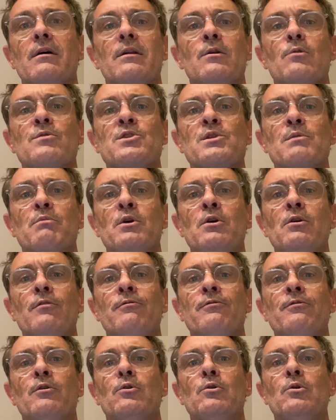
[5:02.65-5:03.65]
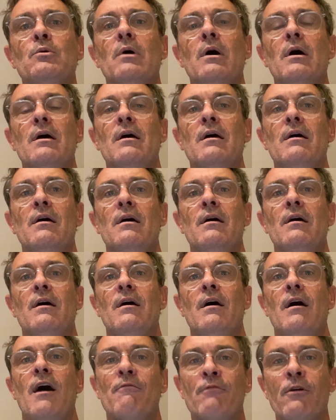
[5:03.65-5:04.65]
And it was a
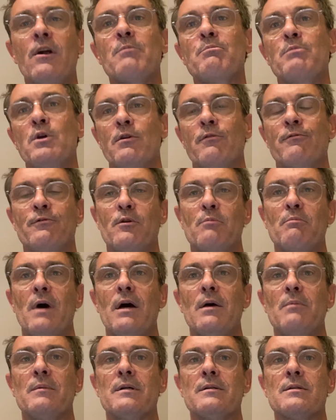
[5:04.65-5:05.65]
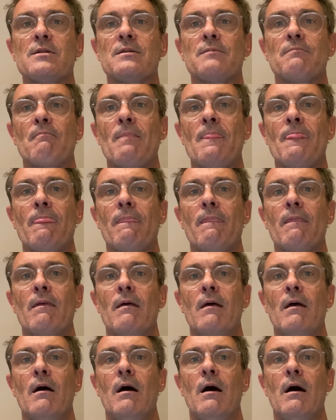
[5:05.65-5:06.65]
very beautiful moment.
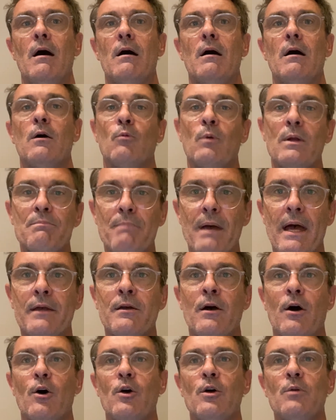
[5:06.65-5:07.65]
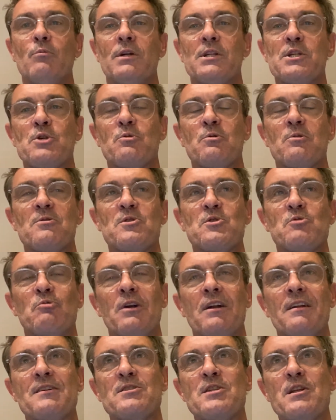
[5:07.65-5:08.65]
I went back home, which was
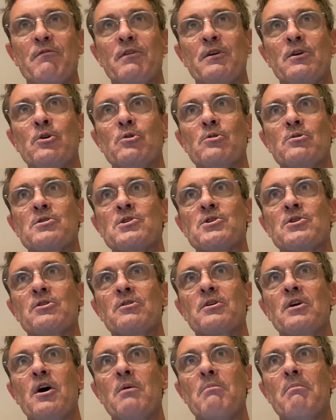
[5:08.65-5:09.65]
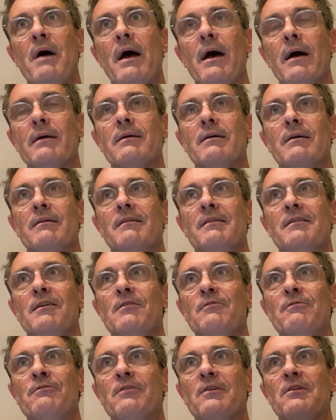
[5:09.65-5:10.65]
really difficult to go back, you
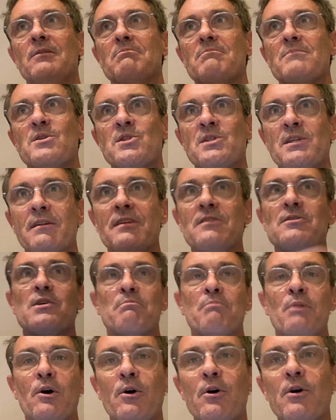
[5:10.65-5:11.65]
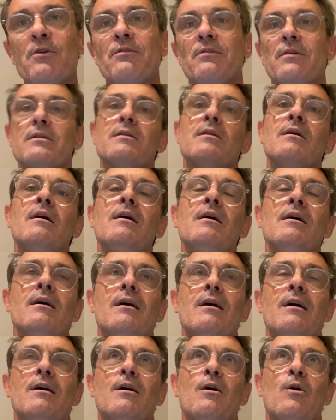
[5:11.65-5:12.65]
know, from Sydney to Perth, and
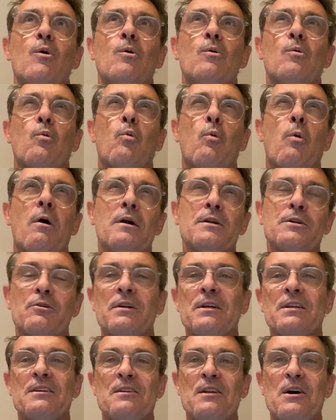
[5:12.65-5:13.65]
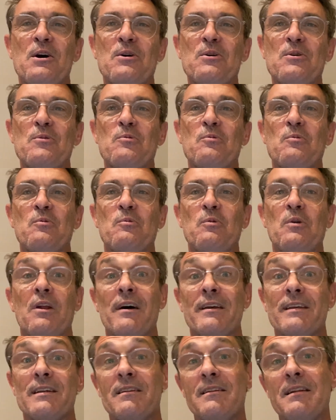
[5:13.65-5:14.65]
wondering, you know, will
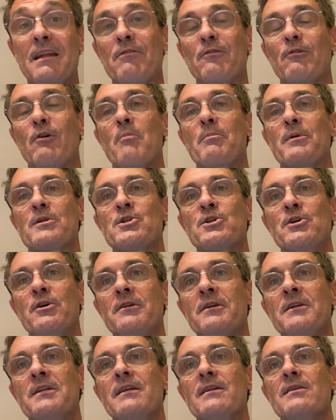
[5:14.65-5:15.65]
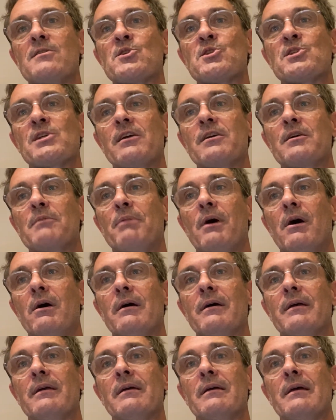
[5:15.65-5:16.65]
I get another opportunity to say
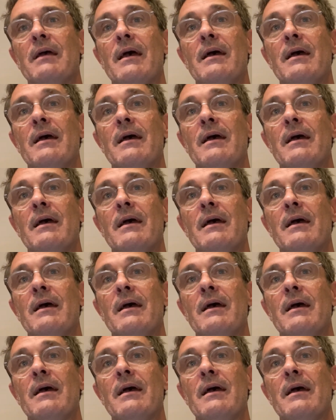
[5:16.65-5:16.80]
goodbye?